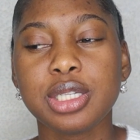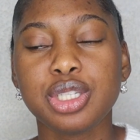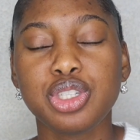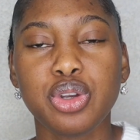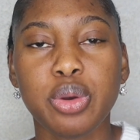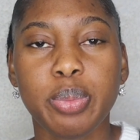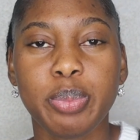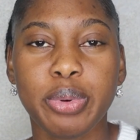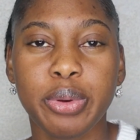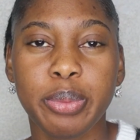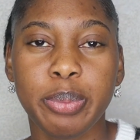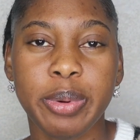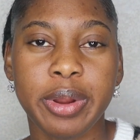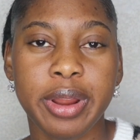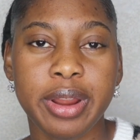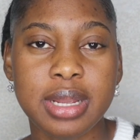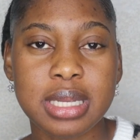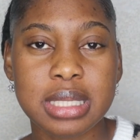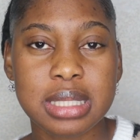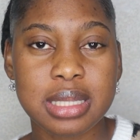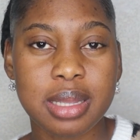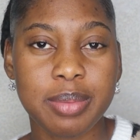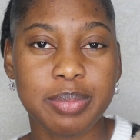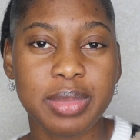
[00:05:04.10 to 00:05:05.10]
as you're
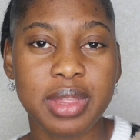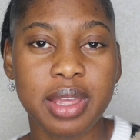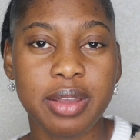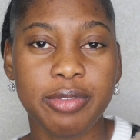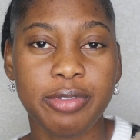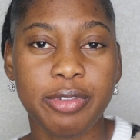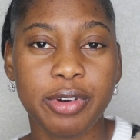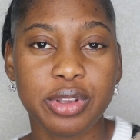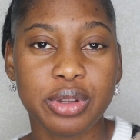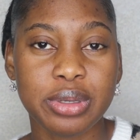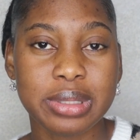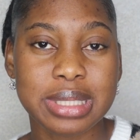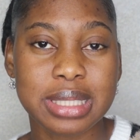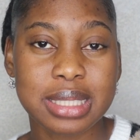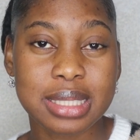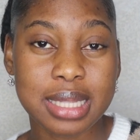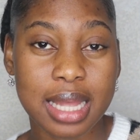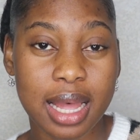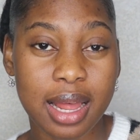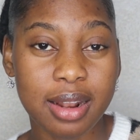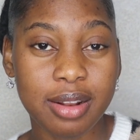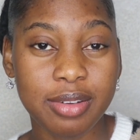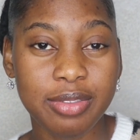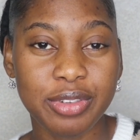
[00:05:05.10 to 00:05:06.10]
preparing something for
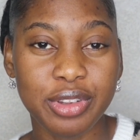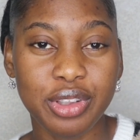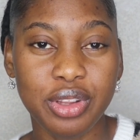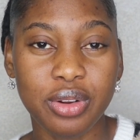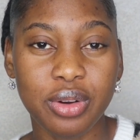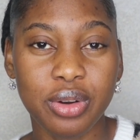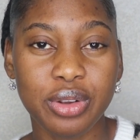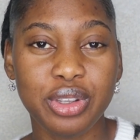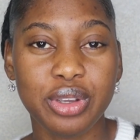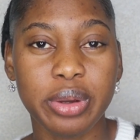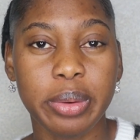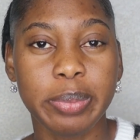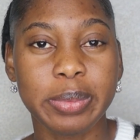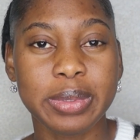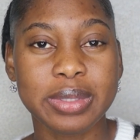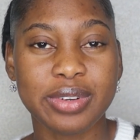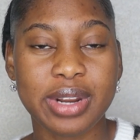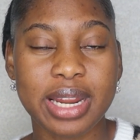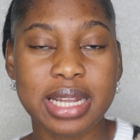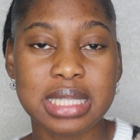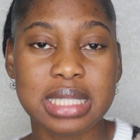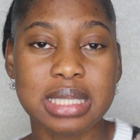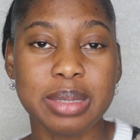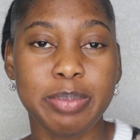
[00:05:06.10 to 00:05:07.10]
yourself, you know, you're
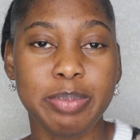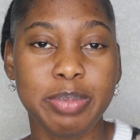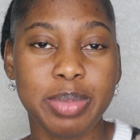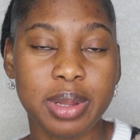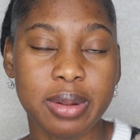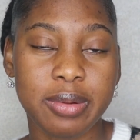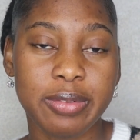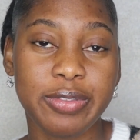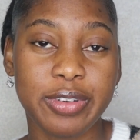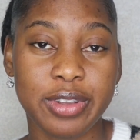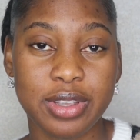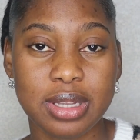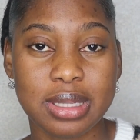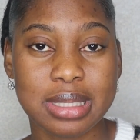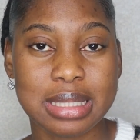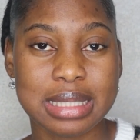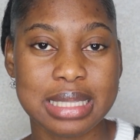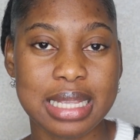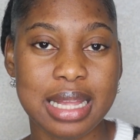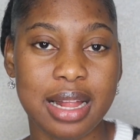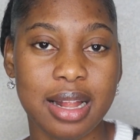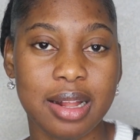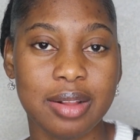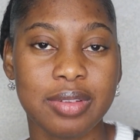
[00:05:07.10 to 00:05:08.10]
trying to build for
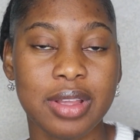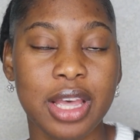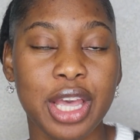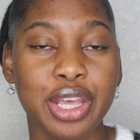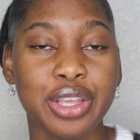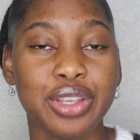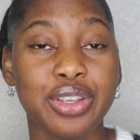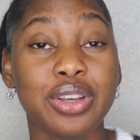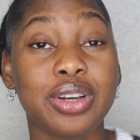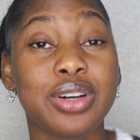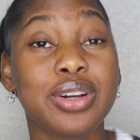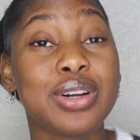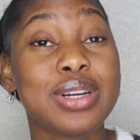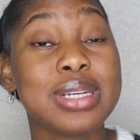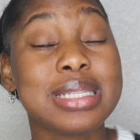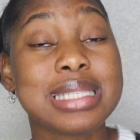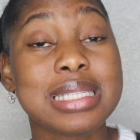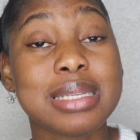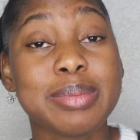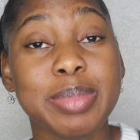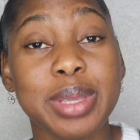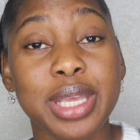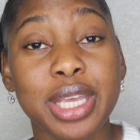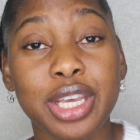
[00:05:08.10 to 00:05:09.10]
yourself, you're going
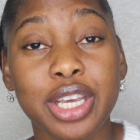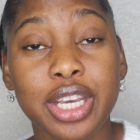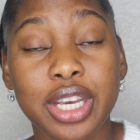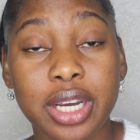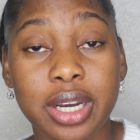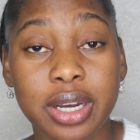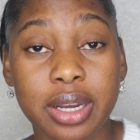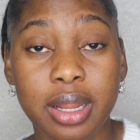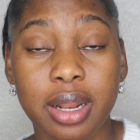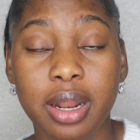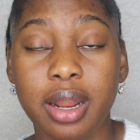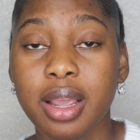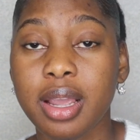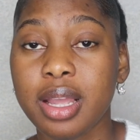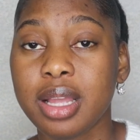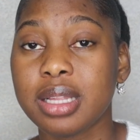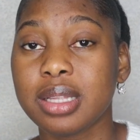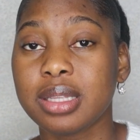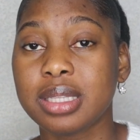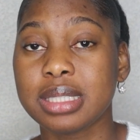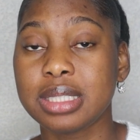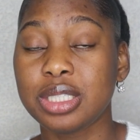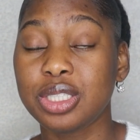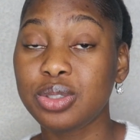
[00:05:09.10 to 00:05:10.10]
to be good.
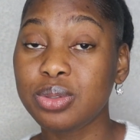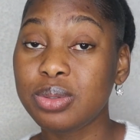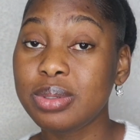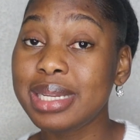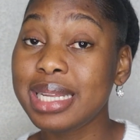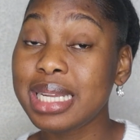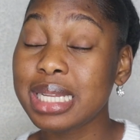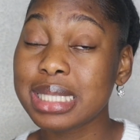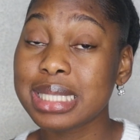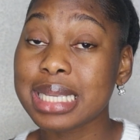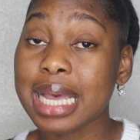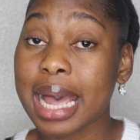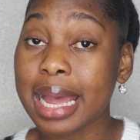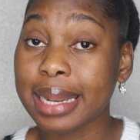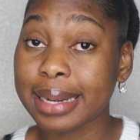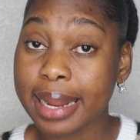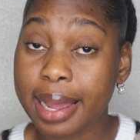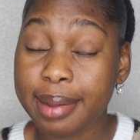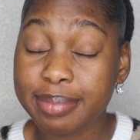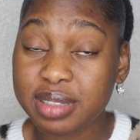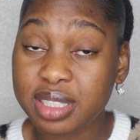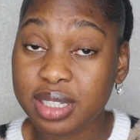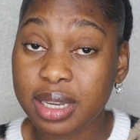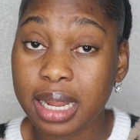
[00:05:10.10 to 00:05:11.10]
You need to
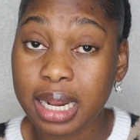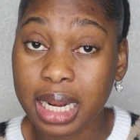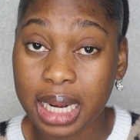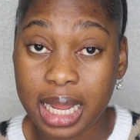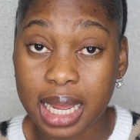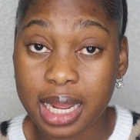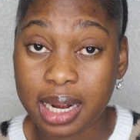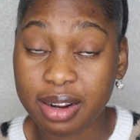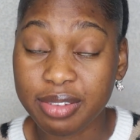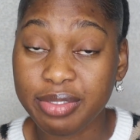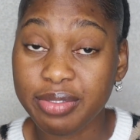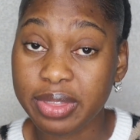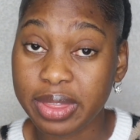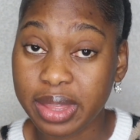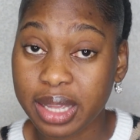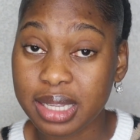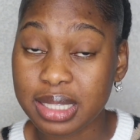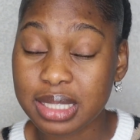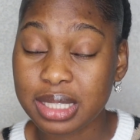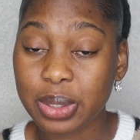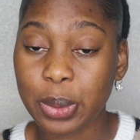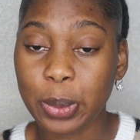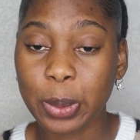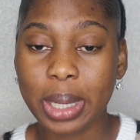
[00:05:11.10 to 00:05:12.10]
adapt to a lot of
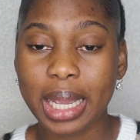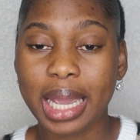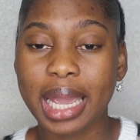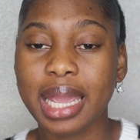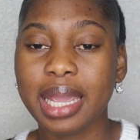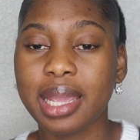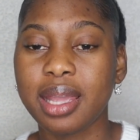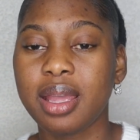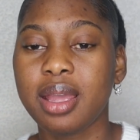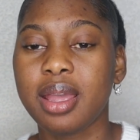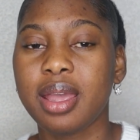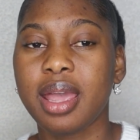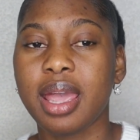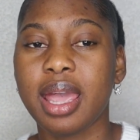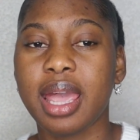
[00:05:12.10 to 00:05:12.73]
things, okay?